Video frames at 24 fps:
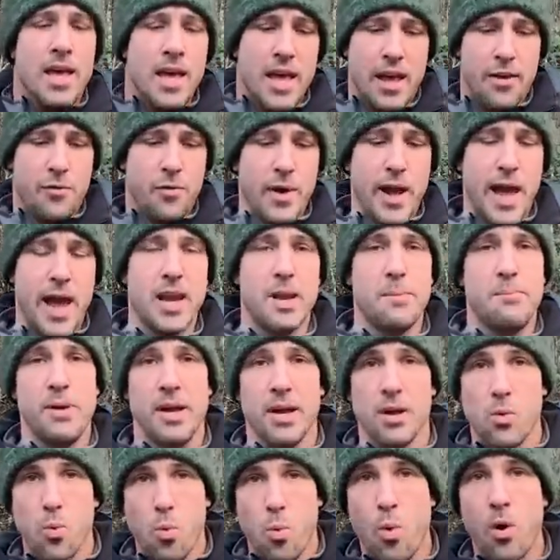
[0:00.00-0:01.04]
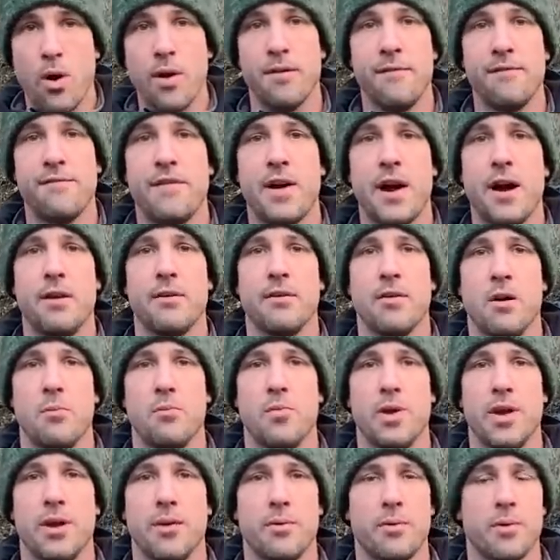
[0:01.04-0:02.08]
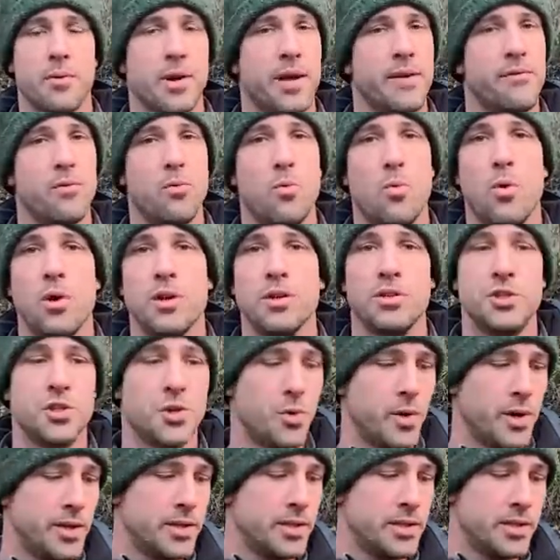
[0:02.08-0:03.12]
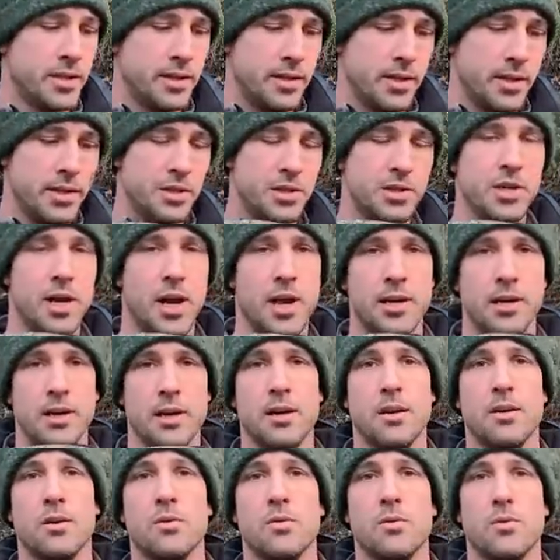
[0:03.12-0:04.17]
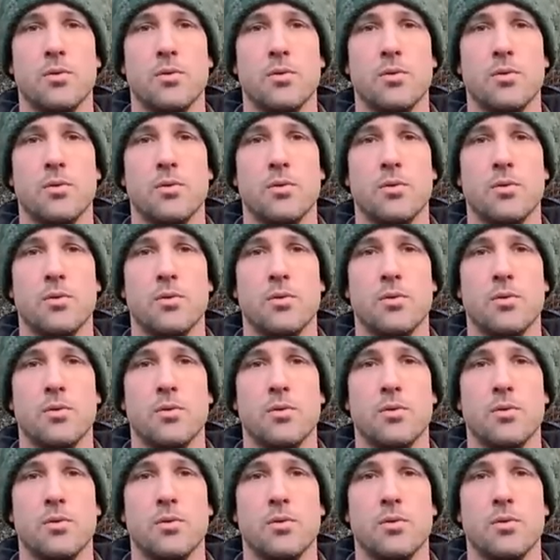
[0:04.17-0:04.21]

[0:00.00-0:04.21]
if we had to pick one firearm, we were given one choice, this shotgun,